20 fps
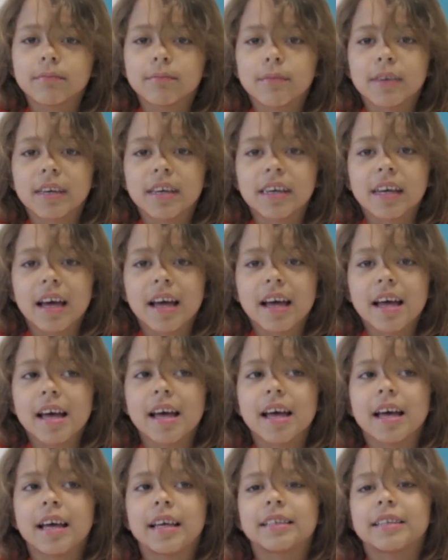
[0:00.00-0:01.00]

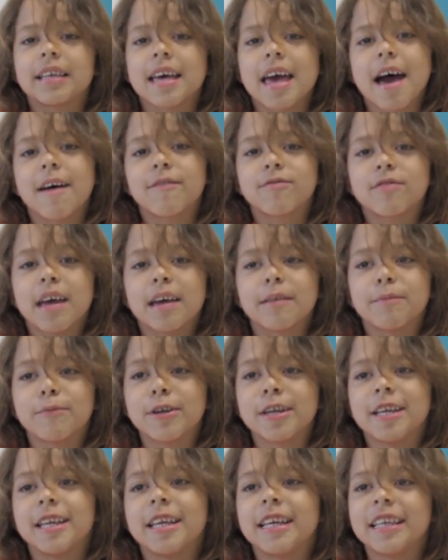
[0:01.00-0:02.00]
Because I have
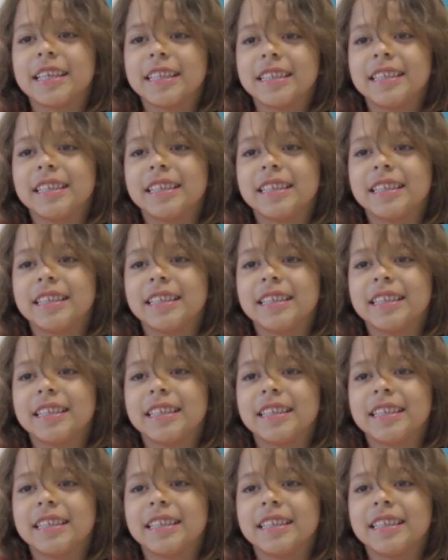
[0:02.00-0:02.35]
diabetes.